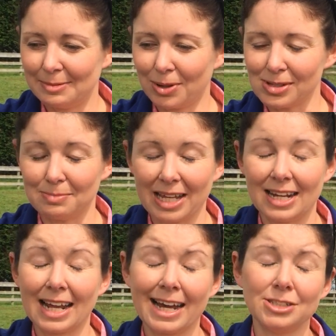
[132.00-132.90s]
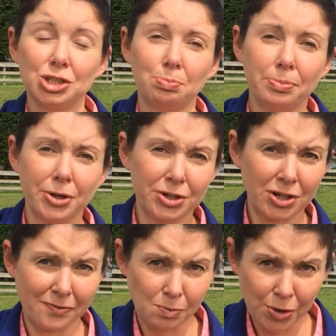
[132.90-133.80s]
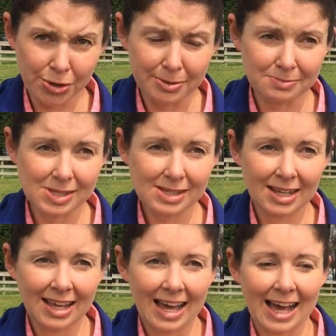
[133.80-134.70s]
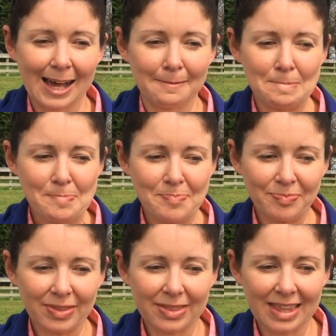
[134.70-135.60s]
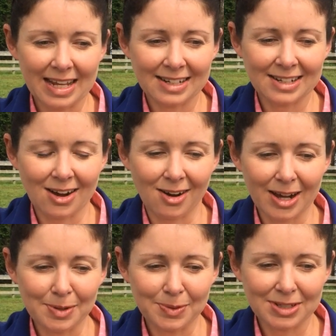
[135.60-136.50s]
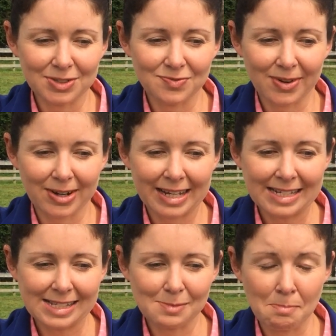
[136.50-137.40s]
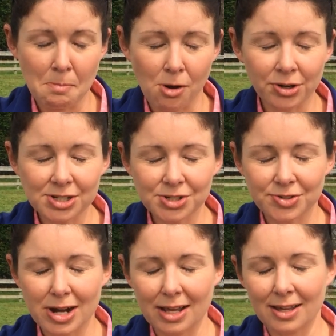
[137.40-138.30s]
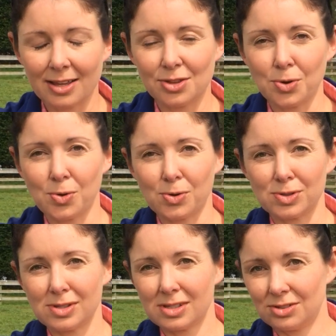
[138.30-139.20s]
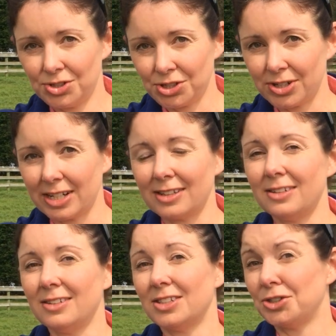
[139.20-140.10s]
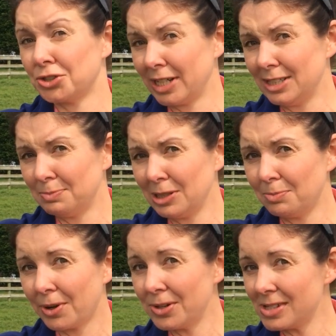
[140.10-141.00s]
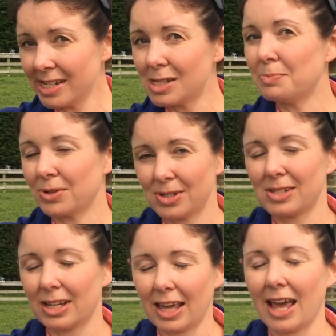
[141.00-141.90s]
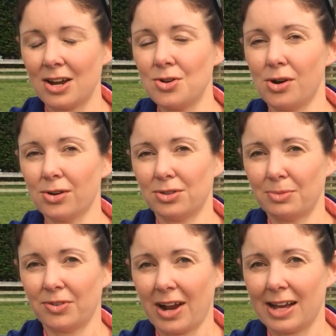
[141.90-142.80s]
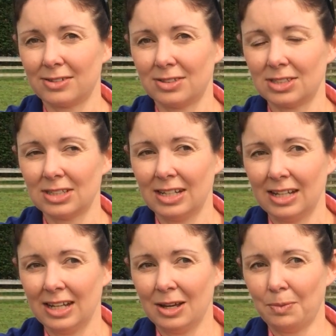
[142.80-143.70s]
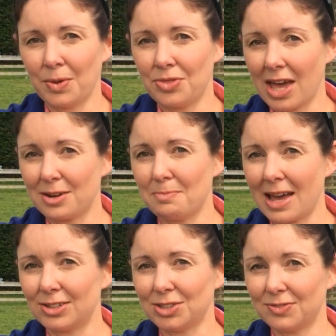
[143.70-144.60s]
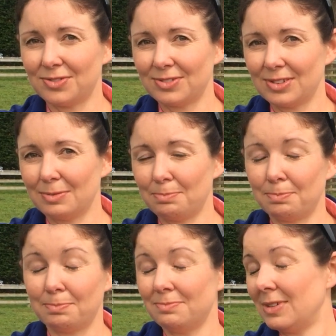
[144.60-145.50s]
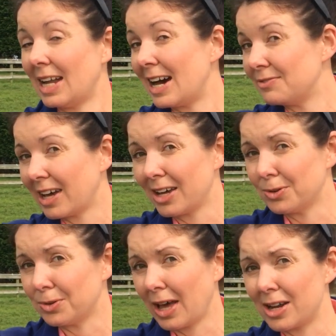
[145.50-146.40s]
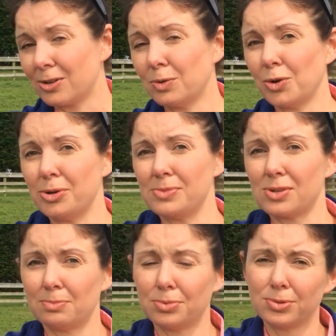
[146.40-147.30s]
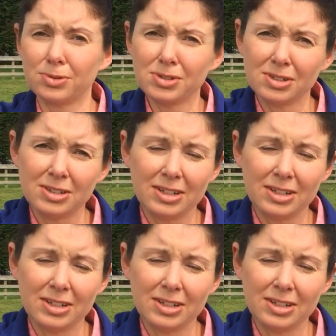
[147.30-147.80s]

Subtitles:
possibly a large burden of worms, then I would advise monitoring the horse during the treatment process, because it can knock them around with that amount of larvae or adult worms on board.